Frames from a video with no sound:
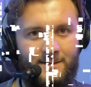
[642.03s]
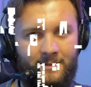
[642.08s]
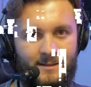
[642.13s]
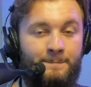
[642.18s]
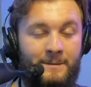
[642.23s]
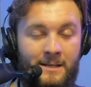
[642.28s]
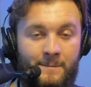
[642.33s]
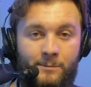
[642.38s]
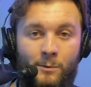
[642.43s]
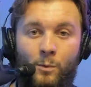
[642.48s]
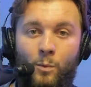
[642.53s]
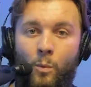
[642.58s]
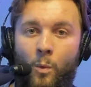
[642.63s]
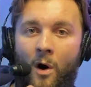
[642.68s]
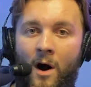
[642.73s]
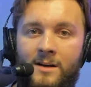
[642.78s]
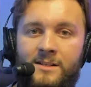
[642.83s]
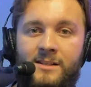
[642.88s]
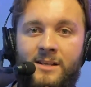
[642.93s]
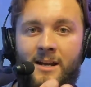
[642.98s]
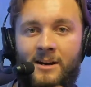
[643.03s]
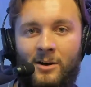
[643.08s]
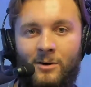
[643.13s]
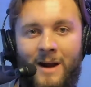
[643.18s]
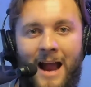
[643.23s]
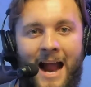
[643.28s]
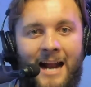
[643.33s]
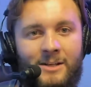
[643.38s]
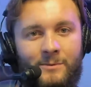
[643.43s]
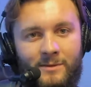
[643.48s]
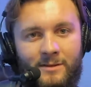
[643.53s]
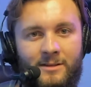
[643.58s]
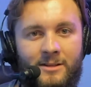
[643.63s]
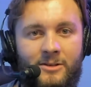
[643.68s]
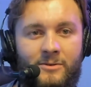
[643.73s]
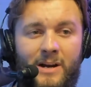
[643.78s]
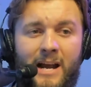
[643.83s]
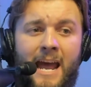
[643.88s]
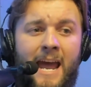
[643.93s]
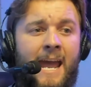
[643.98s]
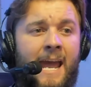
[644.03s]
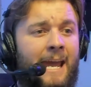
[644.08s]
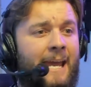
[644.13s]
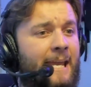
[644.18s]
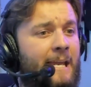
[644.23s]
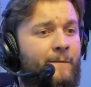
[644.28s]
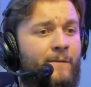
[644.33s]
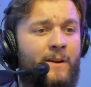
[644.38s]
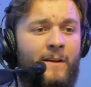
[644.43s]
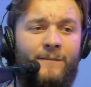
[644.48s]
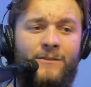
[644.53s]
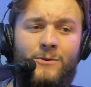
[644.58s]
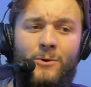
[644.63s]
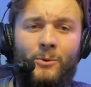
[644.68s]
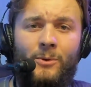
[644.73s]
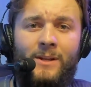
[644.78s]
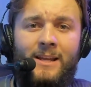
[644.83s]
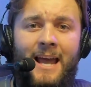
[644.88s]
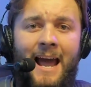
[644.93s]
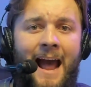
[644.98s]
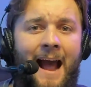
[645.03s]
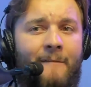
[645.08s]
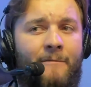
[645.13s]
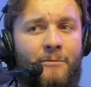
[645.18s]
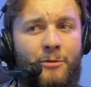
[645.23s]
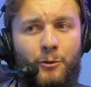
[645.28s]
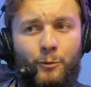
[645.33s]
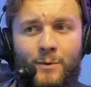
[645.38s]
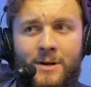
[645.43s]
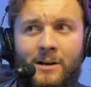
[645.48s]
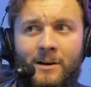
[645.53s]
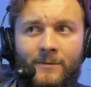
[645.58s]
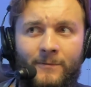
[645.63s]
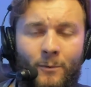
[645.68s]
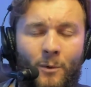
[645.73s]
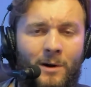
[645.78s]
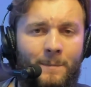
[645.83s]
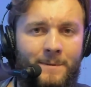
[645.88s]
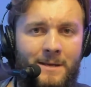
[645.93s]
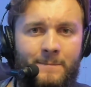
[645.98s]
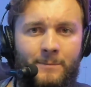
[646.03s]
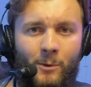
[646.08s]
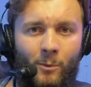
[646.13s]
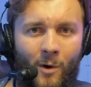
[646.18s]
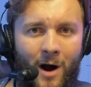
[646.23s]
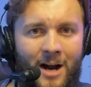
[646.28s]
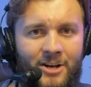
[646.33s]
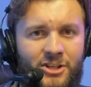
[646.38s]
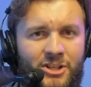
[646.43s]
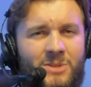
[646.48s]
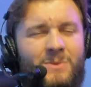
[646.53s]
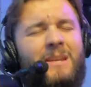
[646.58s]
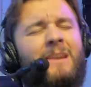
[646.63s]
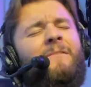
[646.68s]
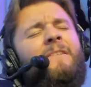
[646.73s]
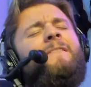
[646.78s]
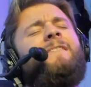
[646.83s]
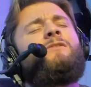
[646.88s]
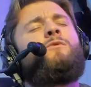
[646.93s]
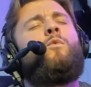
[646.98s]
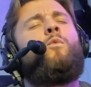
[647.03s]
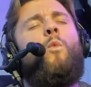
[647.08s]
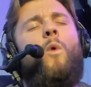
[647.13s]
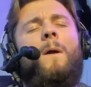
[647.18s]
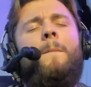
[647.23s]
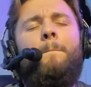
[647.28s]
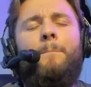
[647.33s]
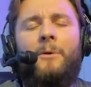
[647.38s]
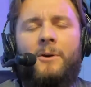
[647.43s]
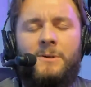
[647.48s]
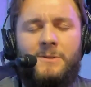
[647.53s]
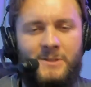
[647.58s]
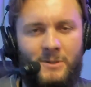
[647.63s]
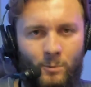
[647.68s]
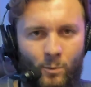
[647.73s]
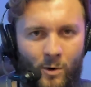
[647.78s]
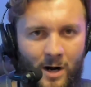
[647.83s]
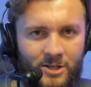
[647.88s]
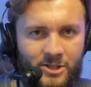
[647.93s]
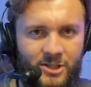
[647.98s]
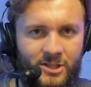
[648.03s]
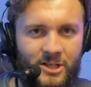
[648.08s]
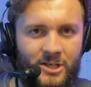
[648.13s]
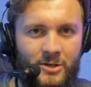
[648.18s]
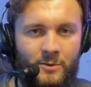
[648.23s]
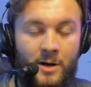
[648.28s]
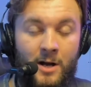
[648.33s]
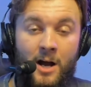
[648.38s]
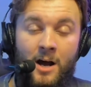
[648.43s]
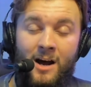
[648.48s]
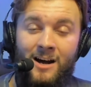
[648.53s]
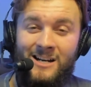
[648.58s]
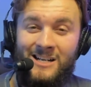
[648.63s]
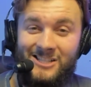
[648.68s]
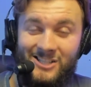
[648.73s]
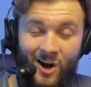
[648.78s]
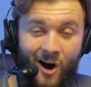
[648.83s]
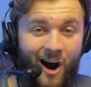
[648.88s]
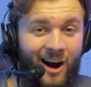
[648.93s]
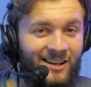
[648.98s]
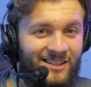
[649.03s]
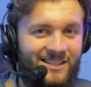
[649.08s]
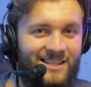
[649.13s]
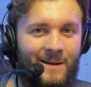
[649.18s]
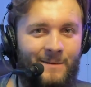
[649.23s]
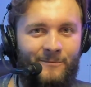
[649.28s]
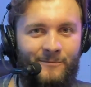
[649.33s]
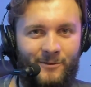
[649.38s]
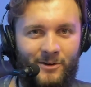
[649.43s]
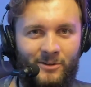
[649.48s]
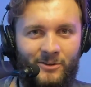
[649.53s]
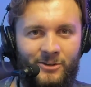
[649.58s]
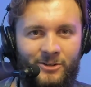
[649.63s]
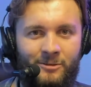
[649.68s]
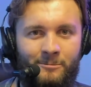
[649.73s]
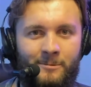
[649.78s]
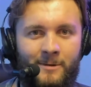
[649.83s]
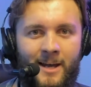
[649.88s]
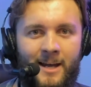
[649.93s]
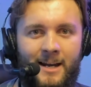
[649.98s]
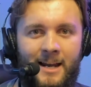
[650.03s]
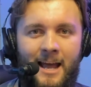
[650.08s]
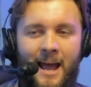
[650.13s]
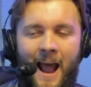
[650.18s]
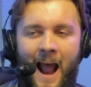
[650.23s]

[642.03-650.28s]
People want to interact with you. Even if you only have 3 or 4 people watching, even if it's one person watching you, talk to them for a little bit.